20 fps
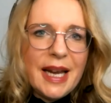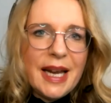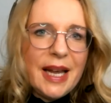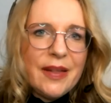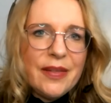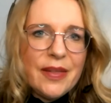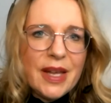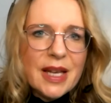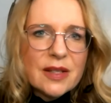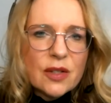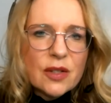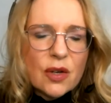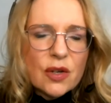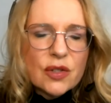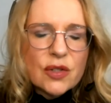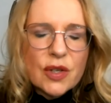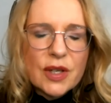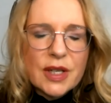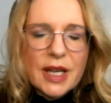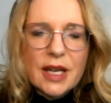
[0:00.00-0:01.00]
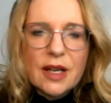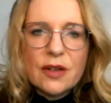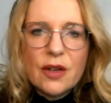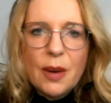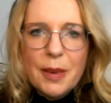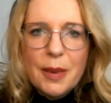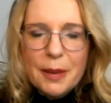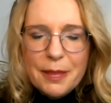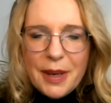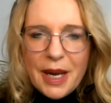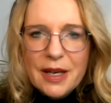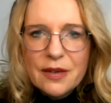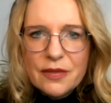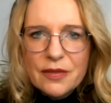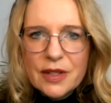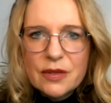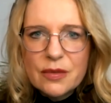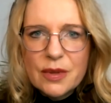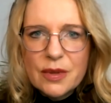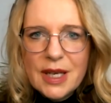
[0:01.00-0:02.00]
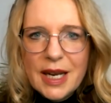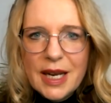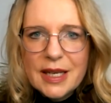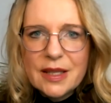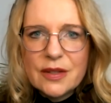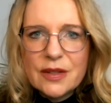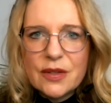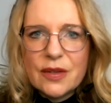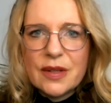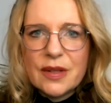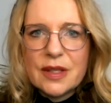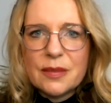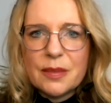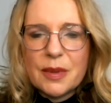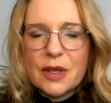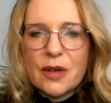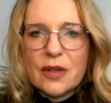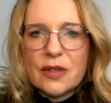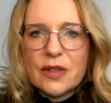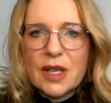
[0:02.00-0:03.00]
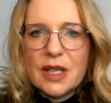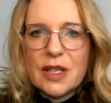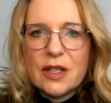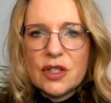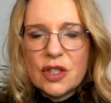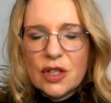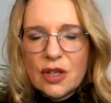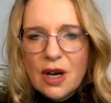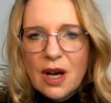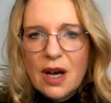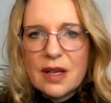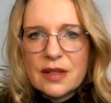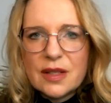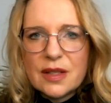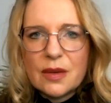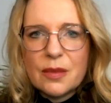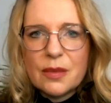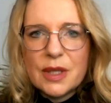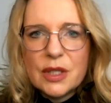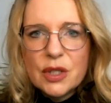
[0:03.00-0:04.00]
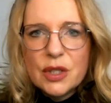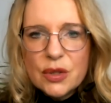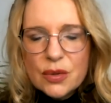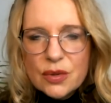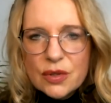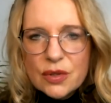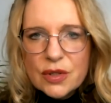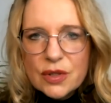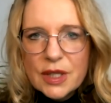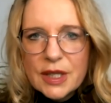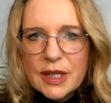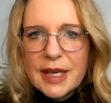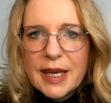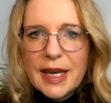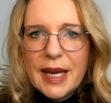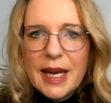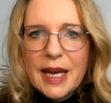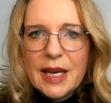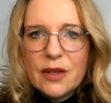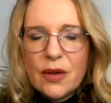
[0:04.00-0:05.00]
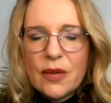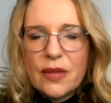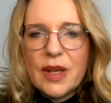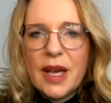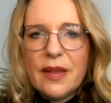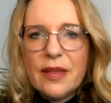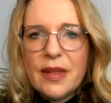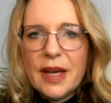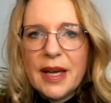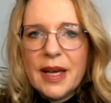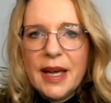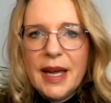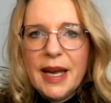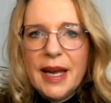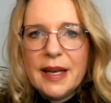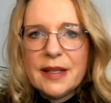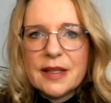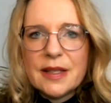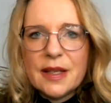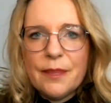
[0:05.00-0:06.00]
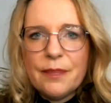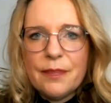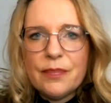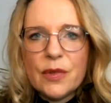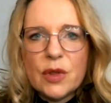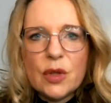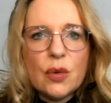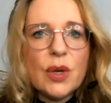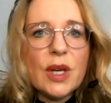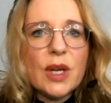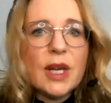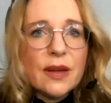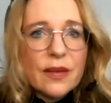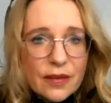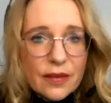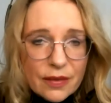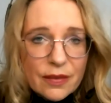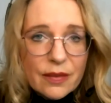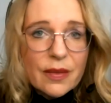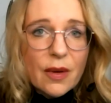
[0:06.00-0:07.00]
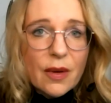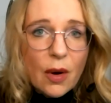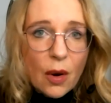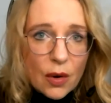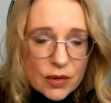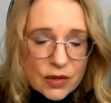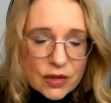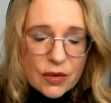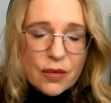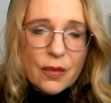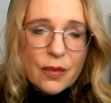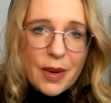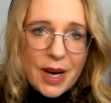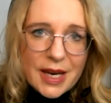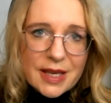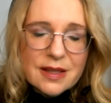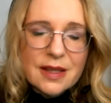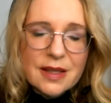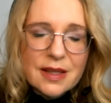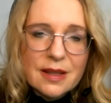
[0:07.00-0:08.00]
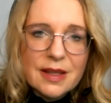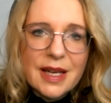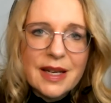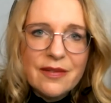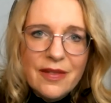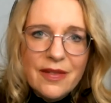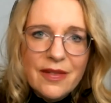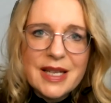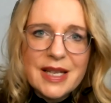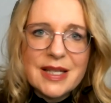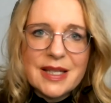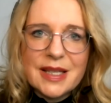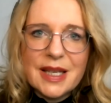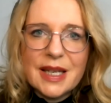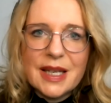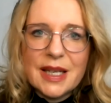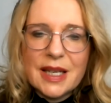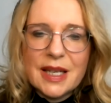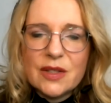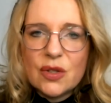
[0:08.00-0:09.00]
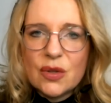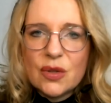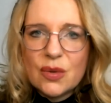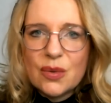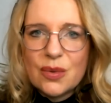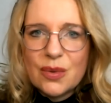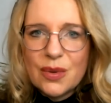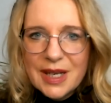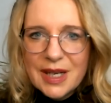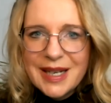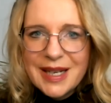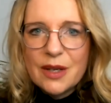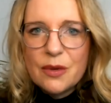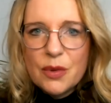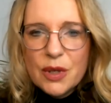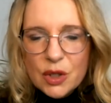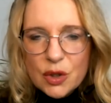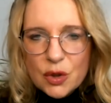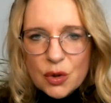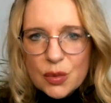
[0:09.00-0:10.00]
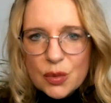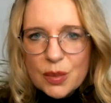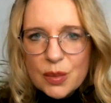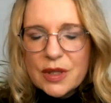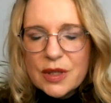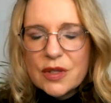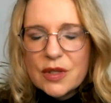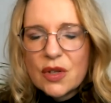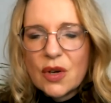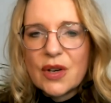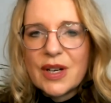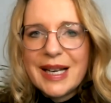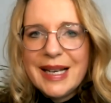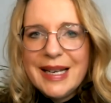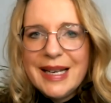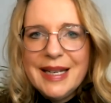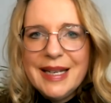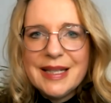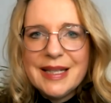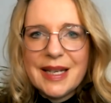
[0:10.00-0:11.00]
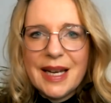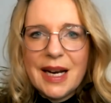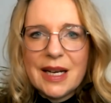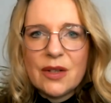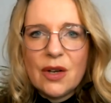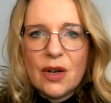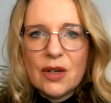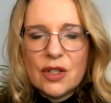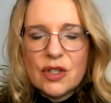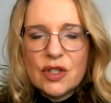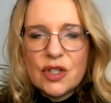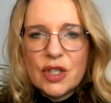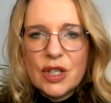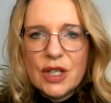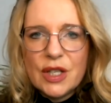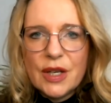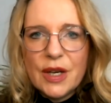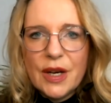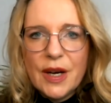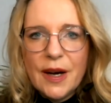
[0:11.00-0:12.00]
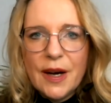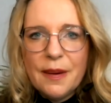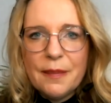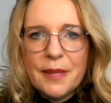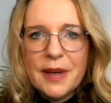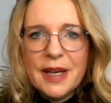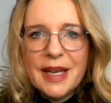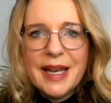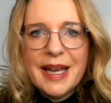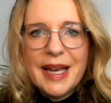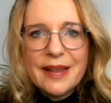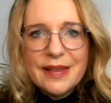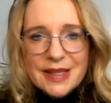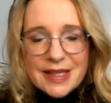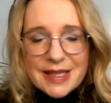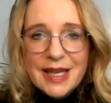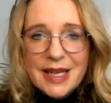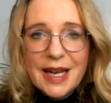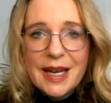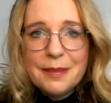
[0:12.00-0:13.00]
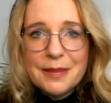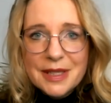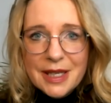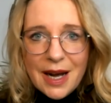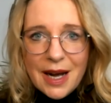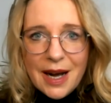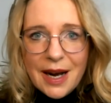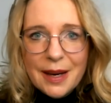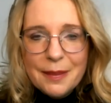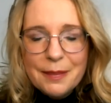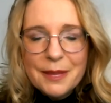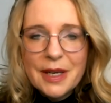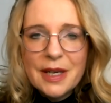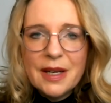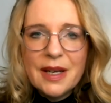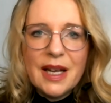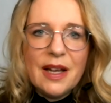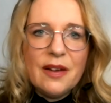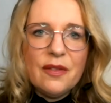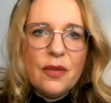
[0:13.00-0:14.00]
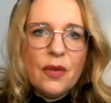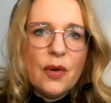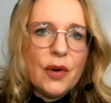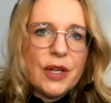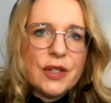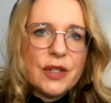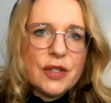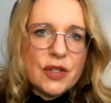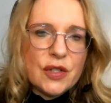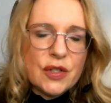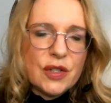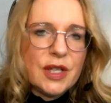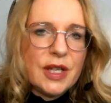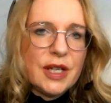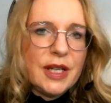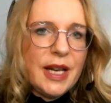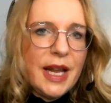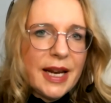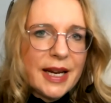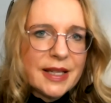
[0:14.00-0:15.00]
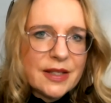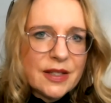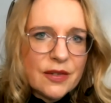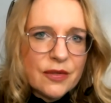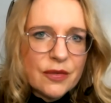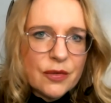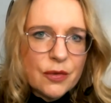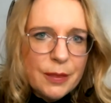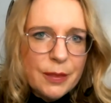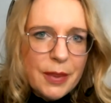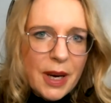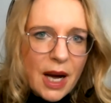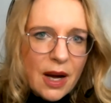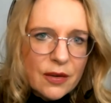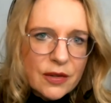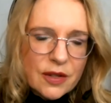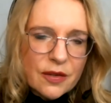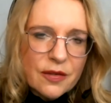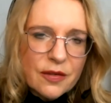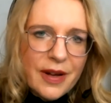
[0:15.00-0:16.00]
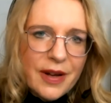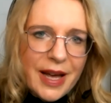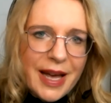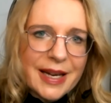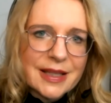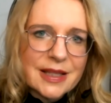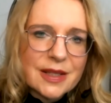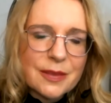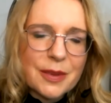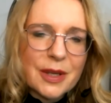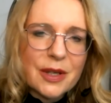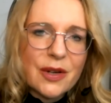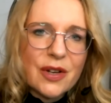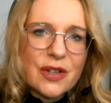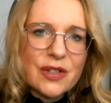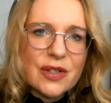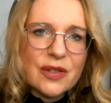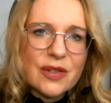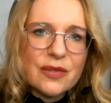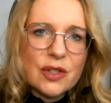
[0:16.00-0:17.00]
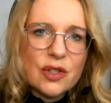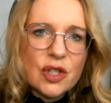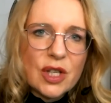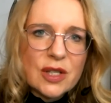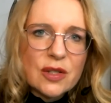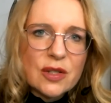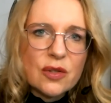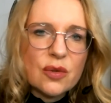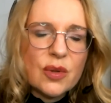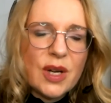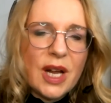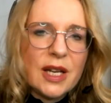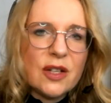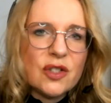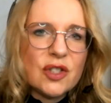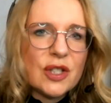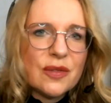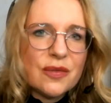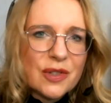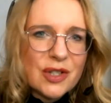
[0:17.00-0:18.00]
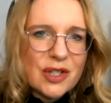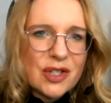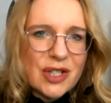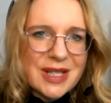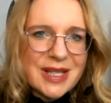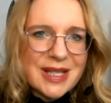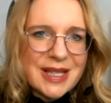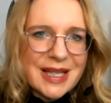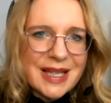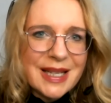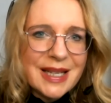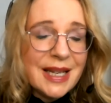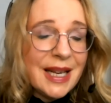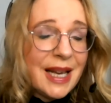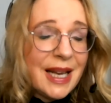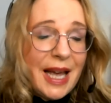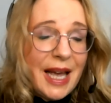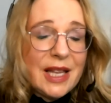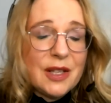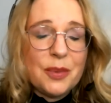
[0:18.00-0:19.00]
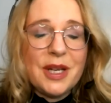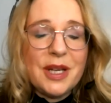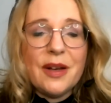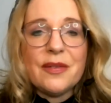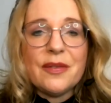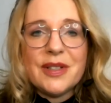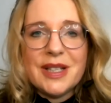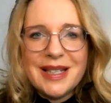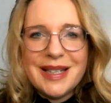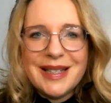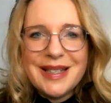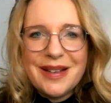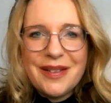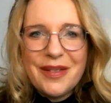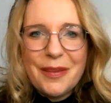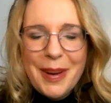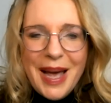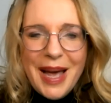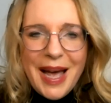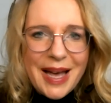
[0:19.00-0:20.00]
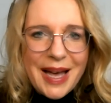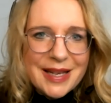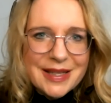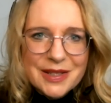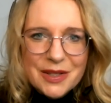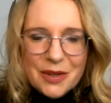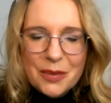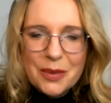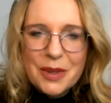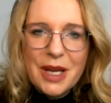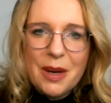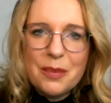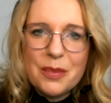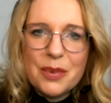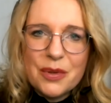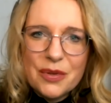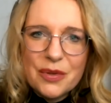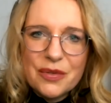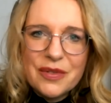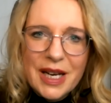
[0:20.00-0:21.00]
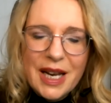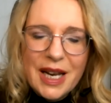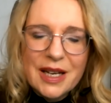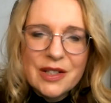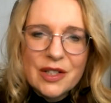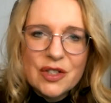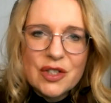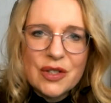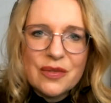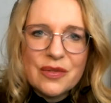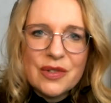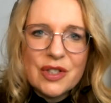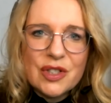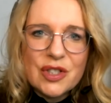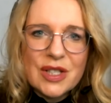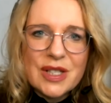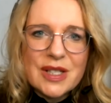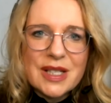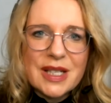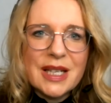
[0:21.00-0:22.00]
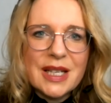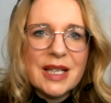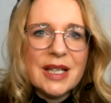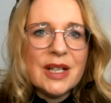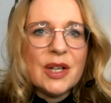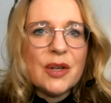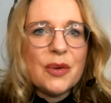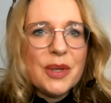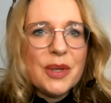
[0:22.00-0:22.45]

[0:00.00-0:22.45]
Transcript: And there's also an economic benefit related to this because energy costs are reduced, and on the other hand, doing also the rest and investing into renewables or clean technology at the same time avoids negative rebound effects, because if you just do energy efficiency as we have did it in the past, so we are improving energy efficiency,